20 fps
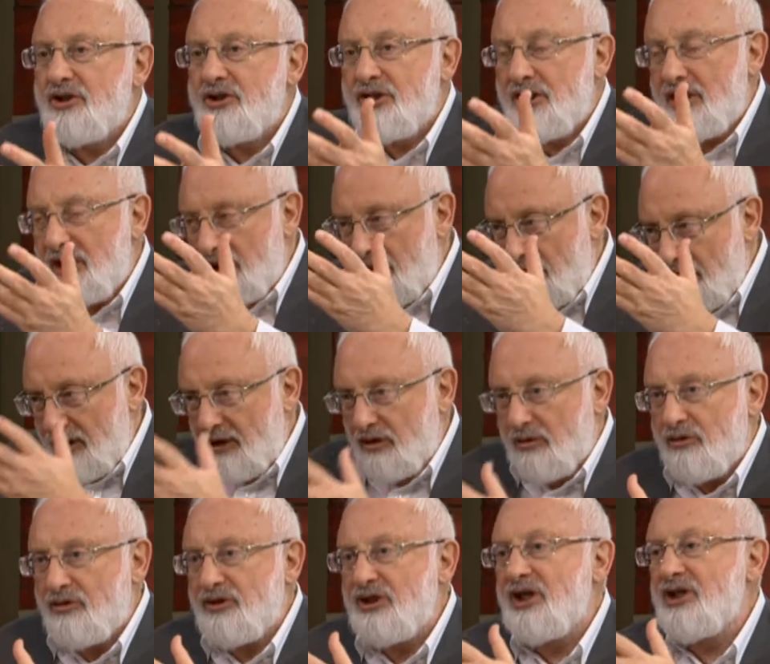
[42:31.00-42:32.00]
is
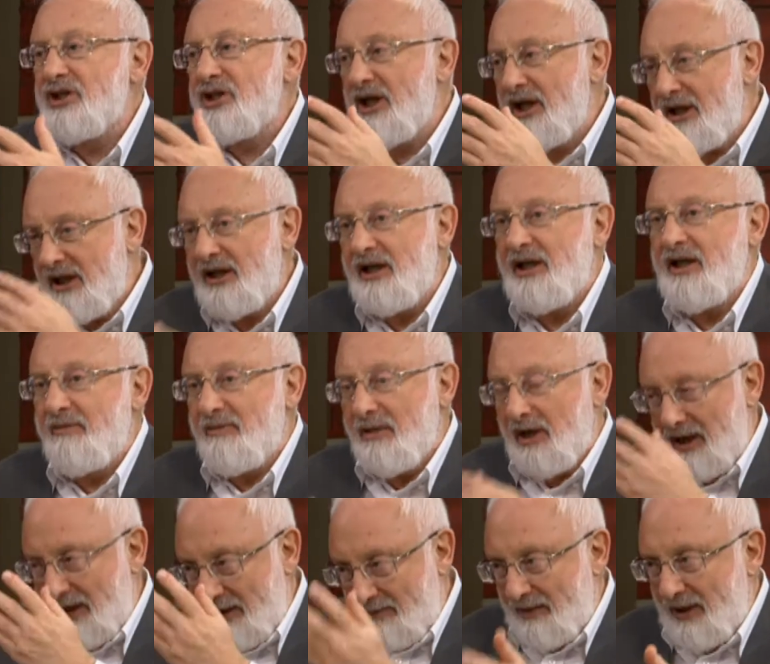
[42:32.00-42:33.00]
all of
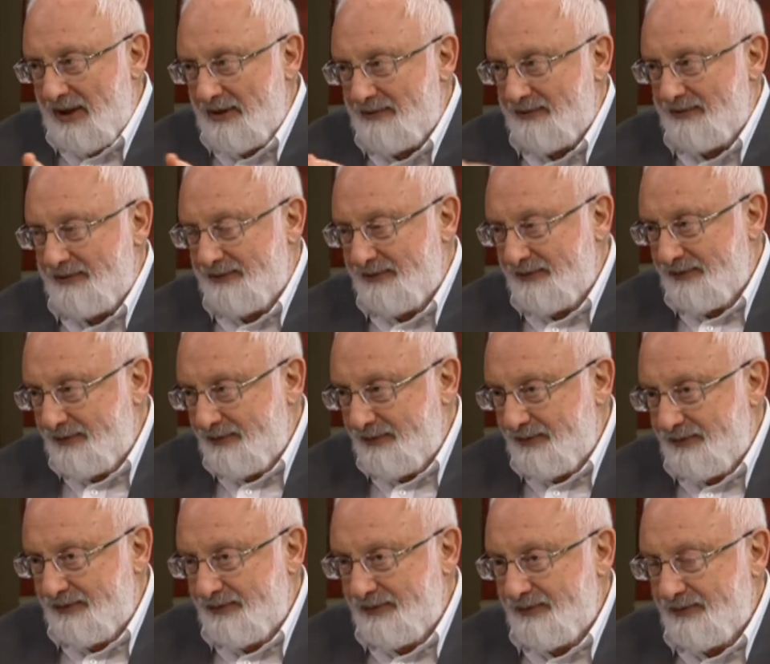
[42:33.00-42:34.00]
her demands
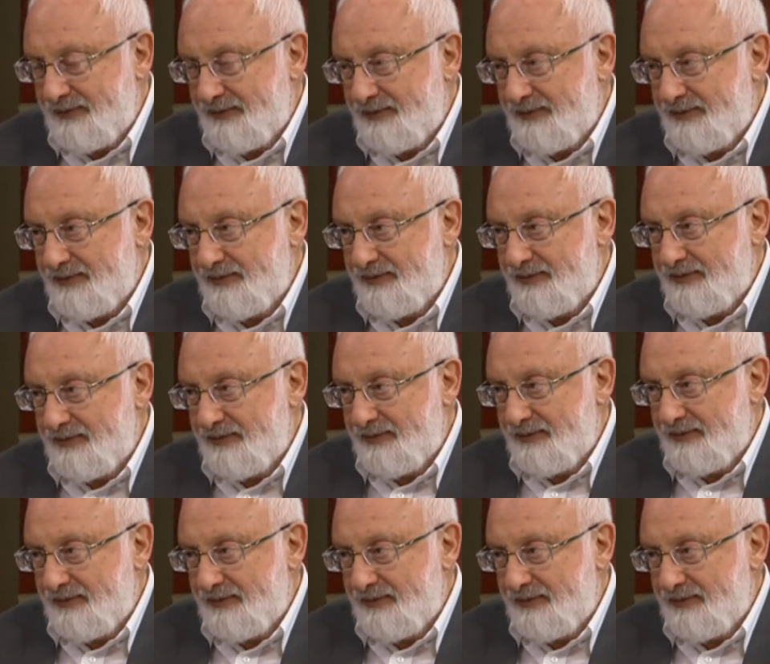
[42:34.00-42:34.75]
that she wants me to